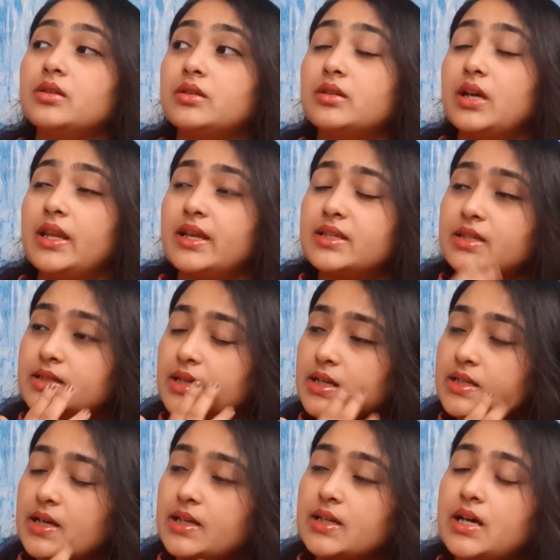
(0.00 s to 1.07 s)
collecting
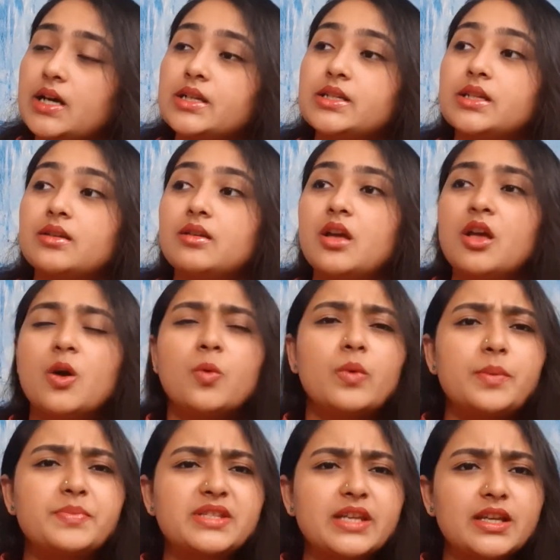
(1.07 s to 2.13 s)
data regarding
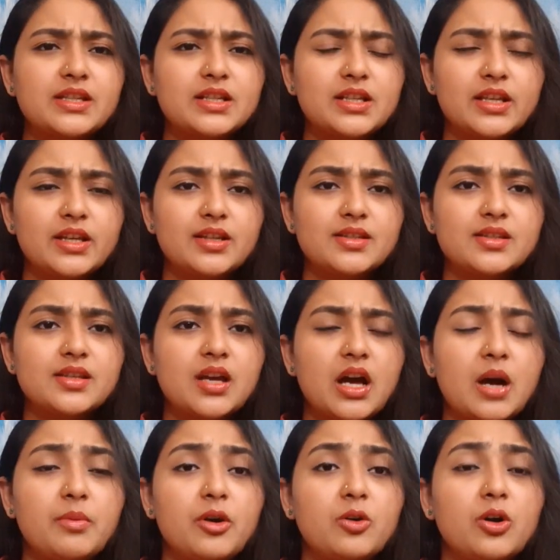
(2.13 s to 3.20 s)
website clicks,
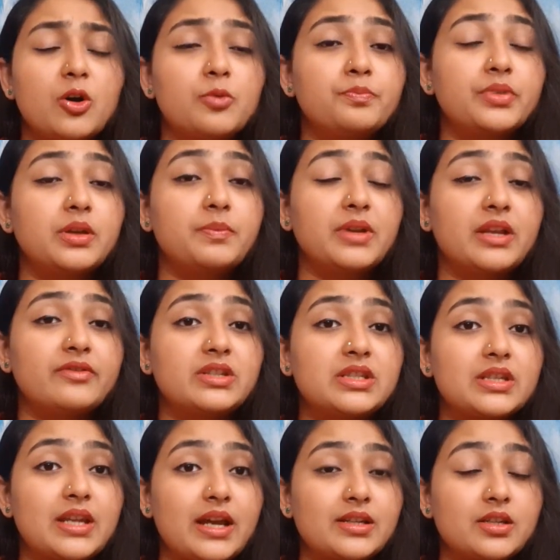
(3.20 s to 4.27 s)
how people have
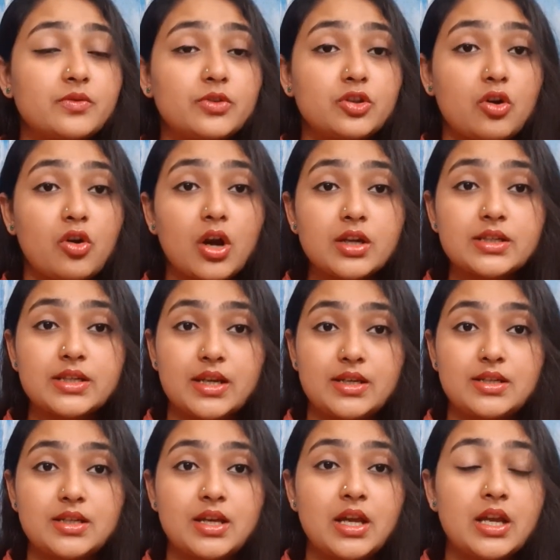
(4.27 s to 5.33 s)
interacted with your
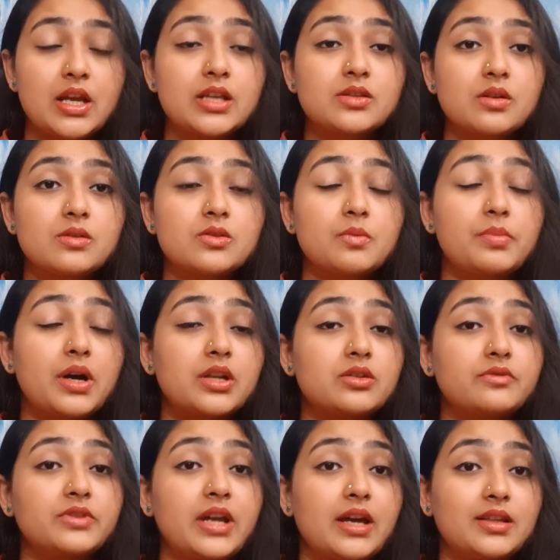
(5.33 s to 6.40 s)
content, is also part of
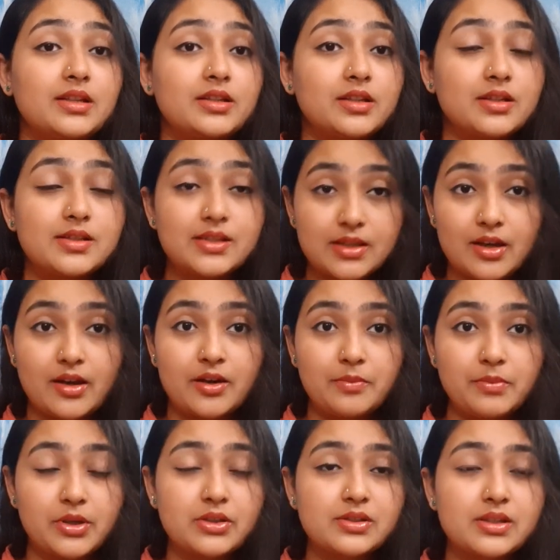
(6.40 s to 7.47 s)
the analytical CRM
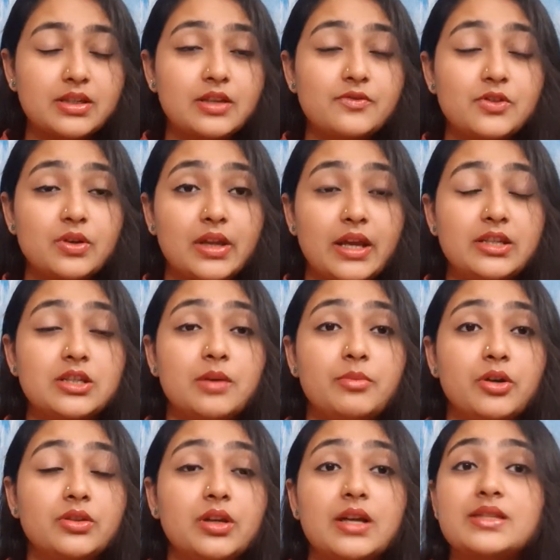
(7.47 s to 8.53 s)
because it gives you an idea
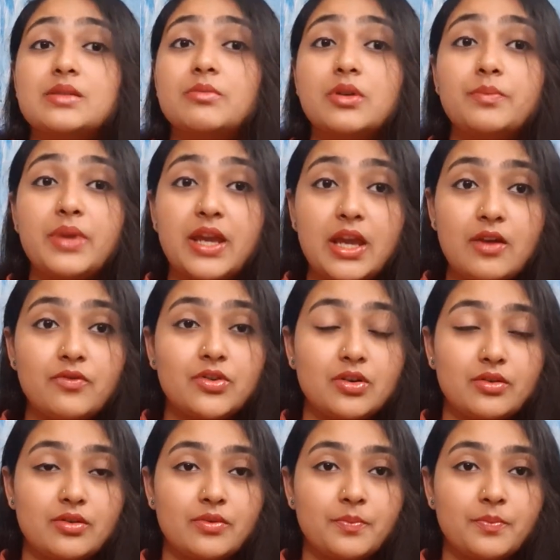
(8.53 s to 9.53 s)
about the customer behavior.